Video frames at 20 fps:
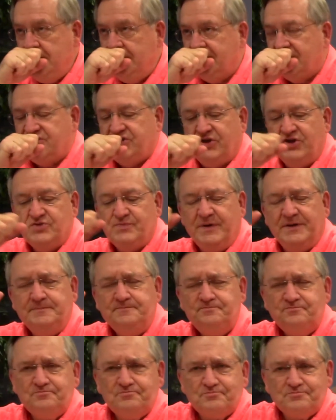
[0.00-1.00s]
excuse me,
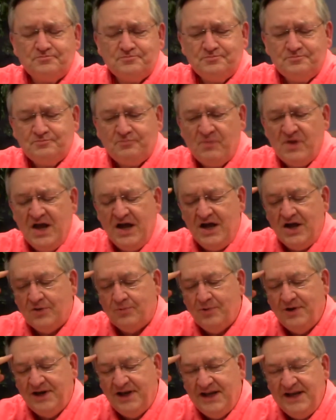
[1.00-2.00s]
uh,
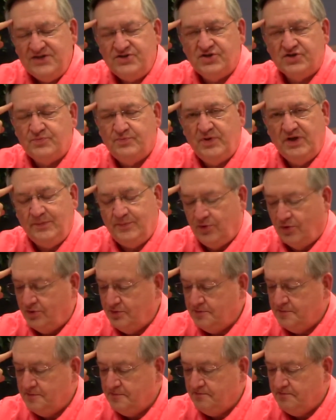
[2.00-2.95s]
religious people,